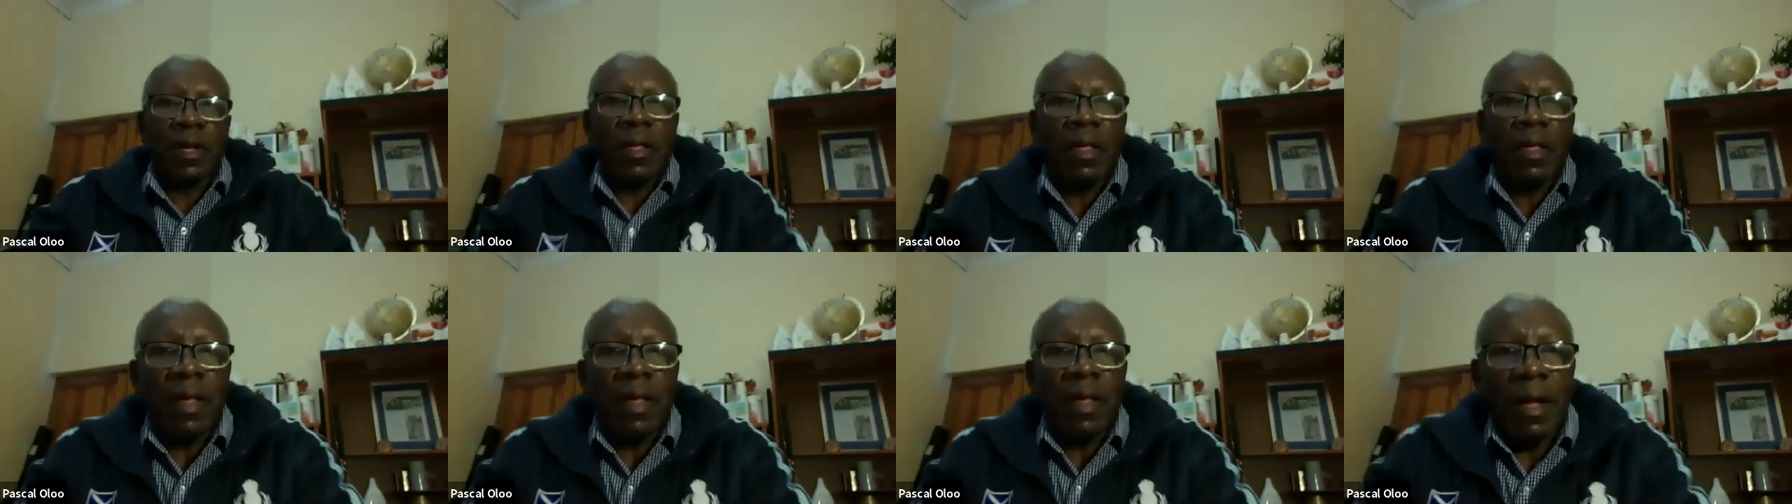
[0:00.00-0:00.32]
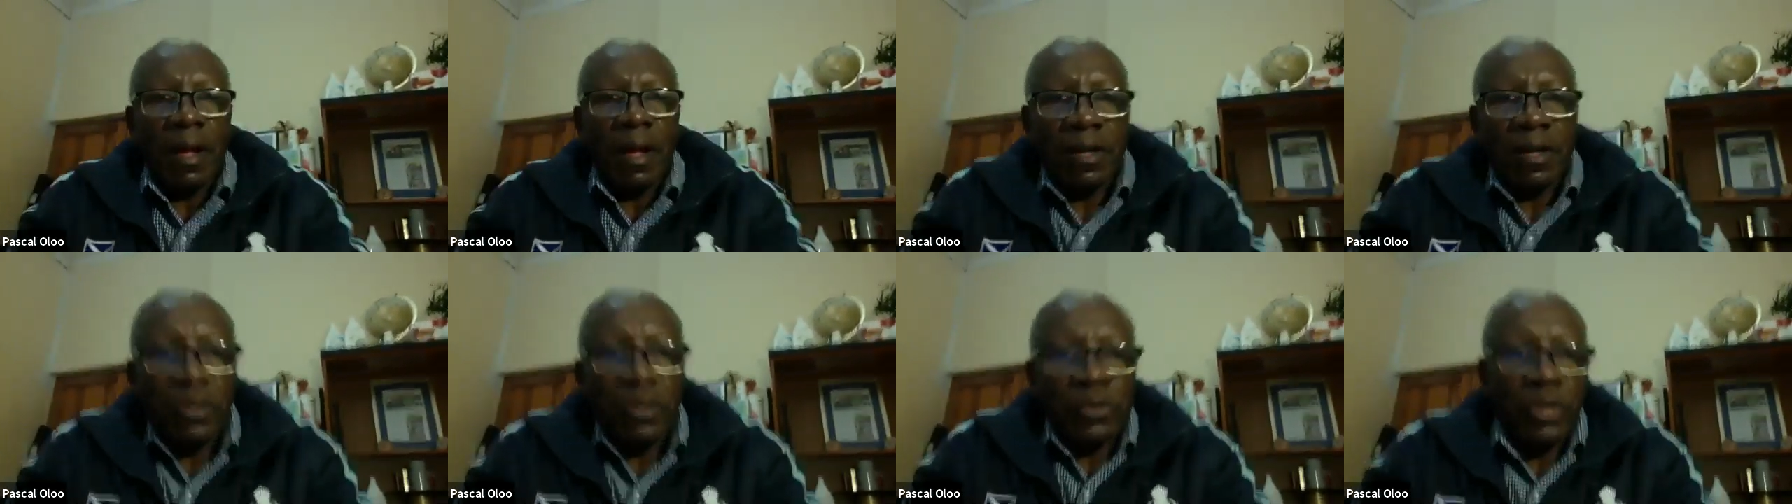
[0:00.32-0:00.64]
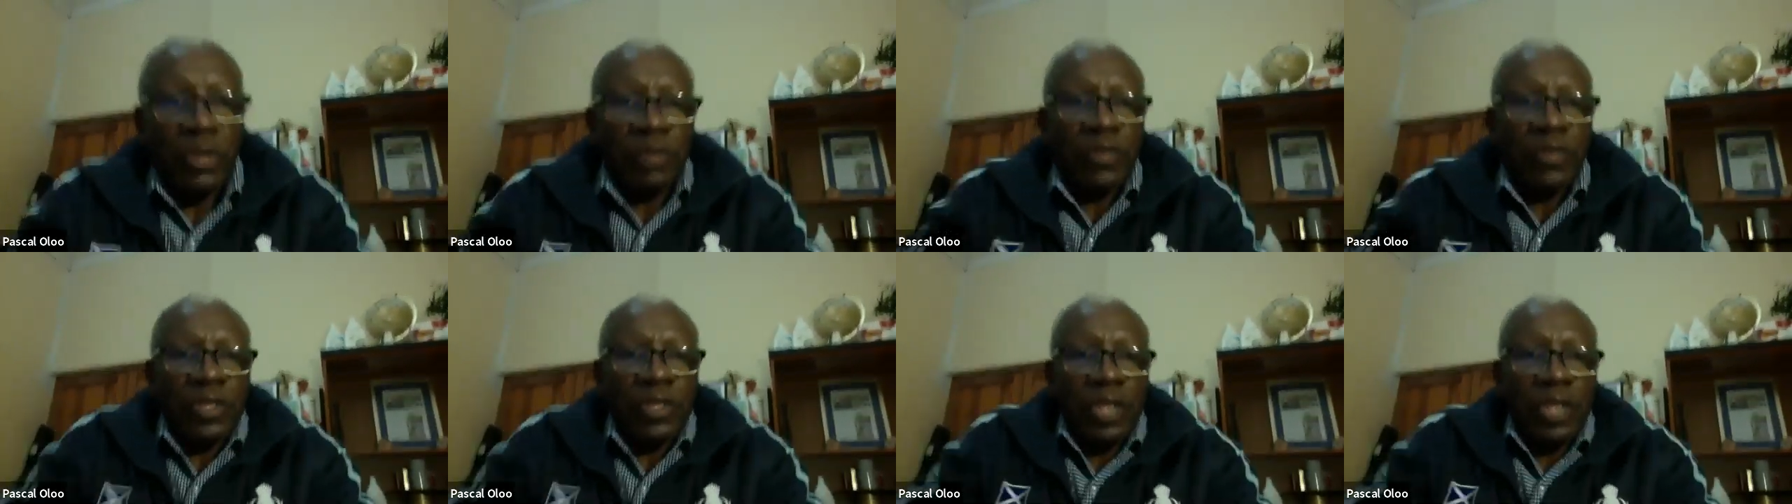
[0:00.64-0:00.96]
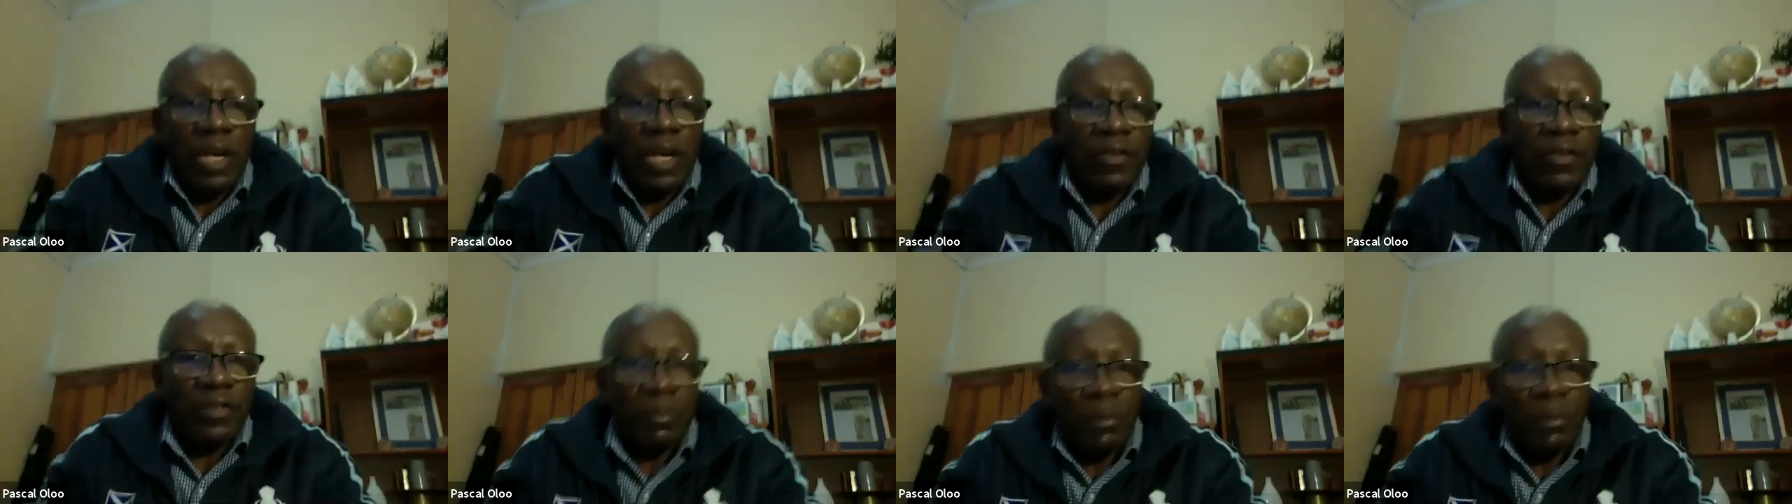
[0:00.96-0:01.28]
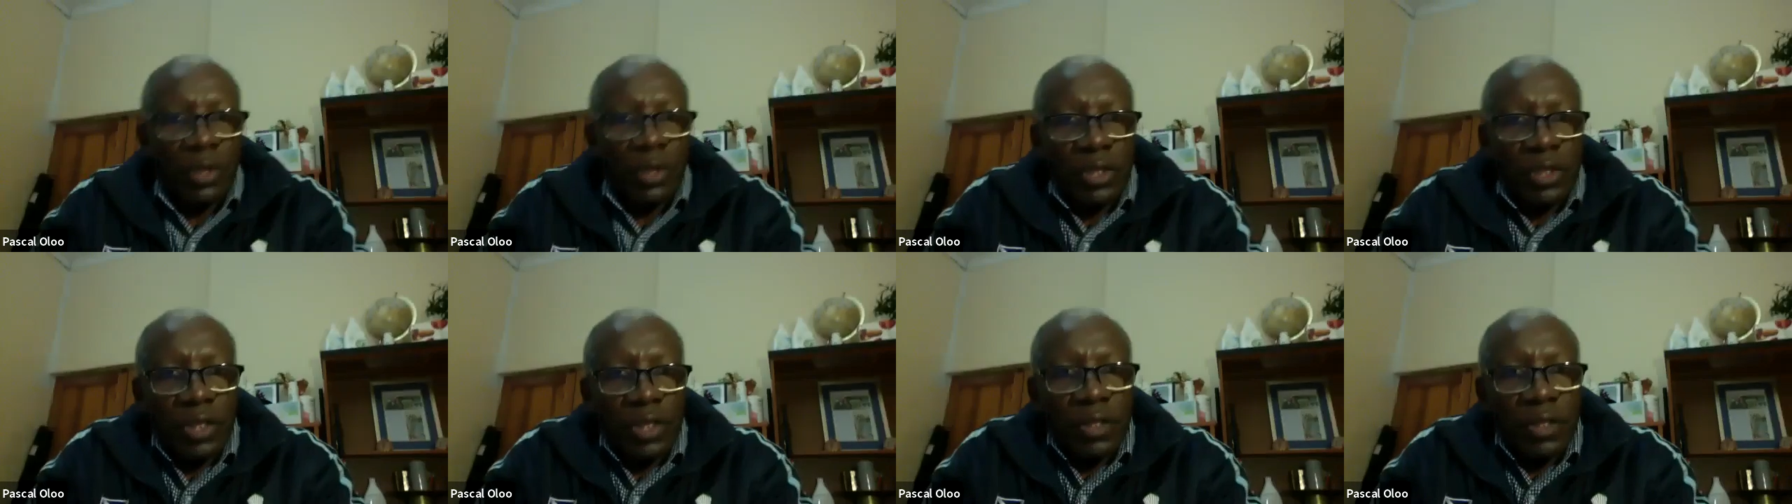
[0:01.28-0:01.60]
Good evening,
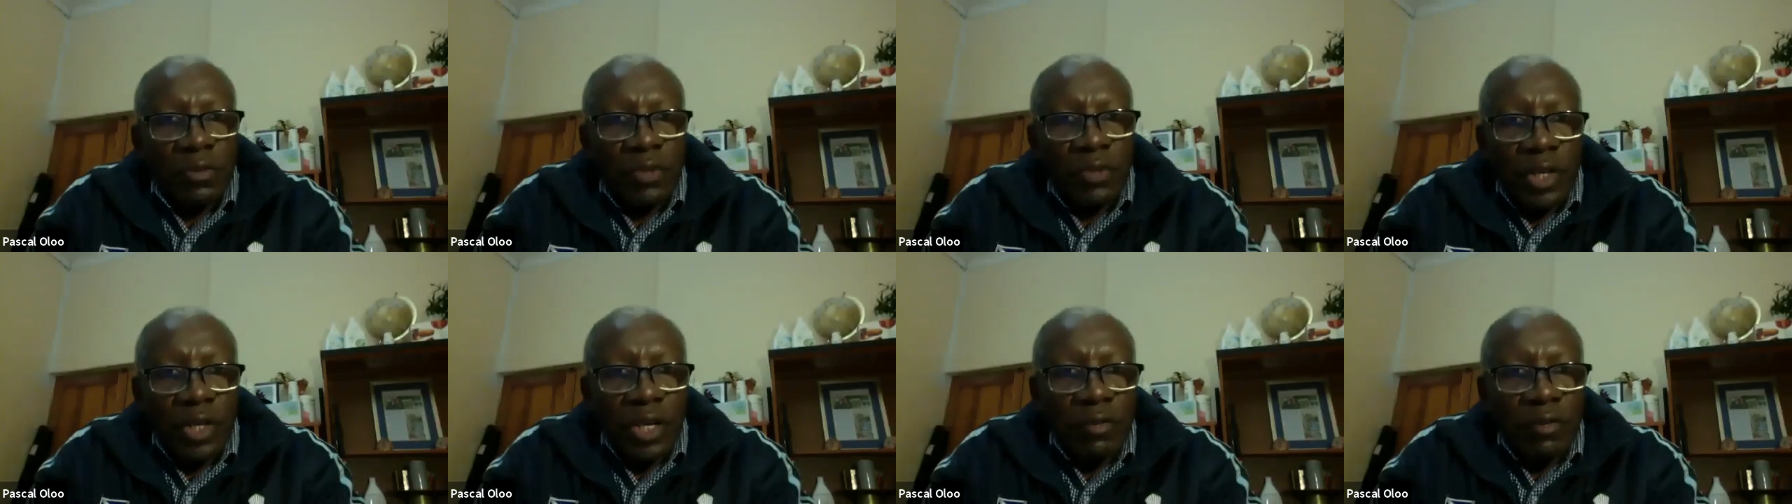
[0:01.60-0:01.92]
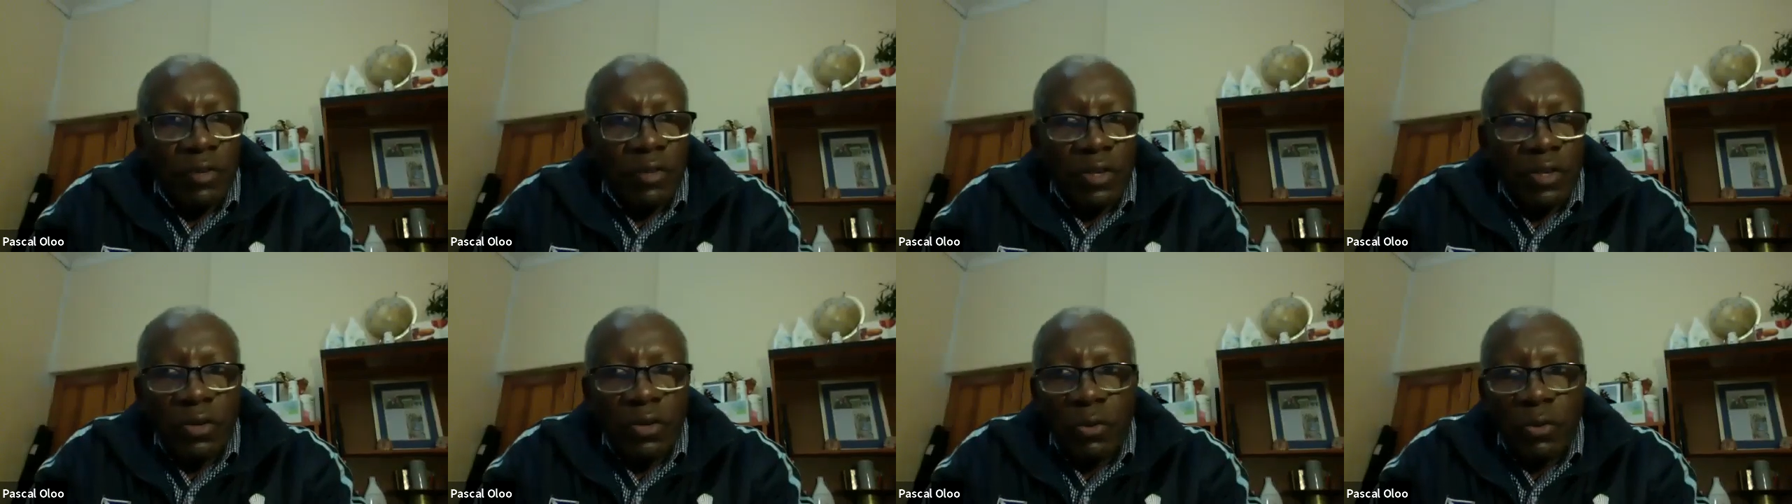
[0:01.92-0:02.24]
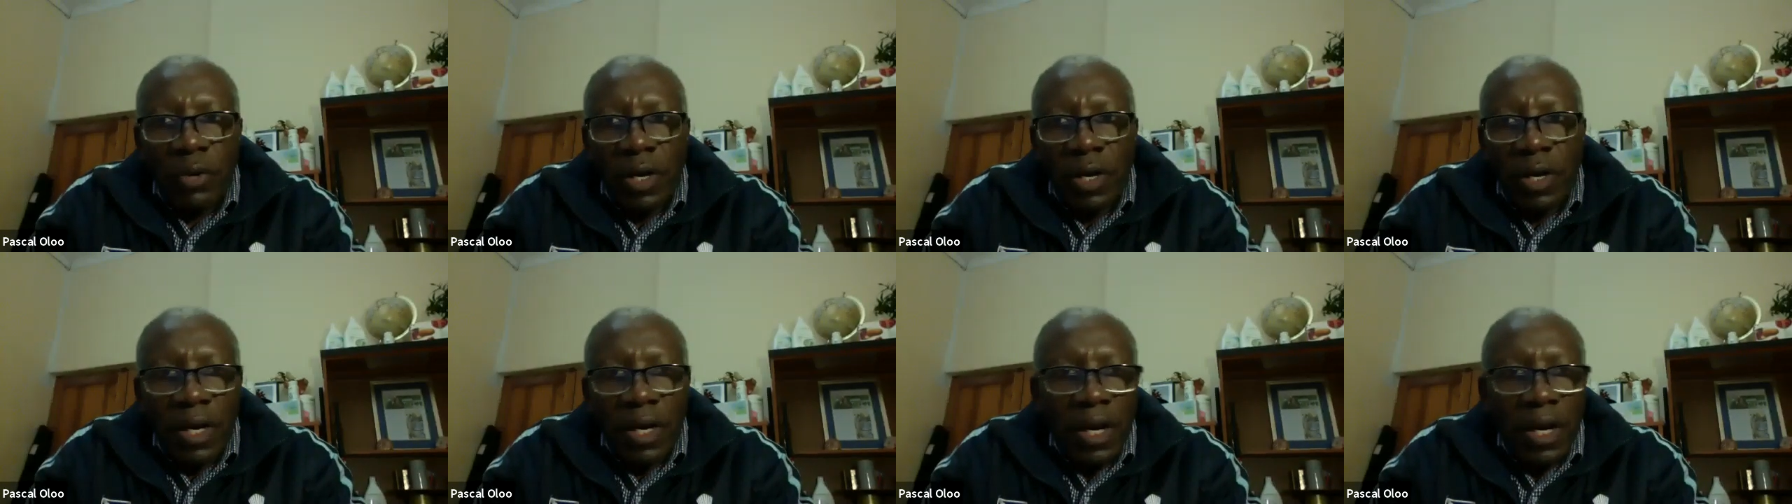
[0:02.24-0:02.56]
everybody, wherever you are.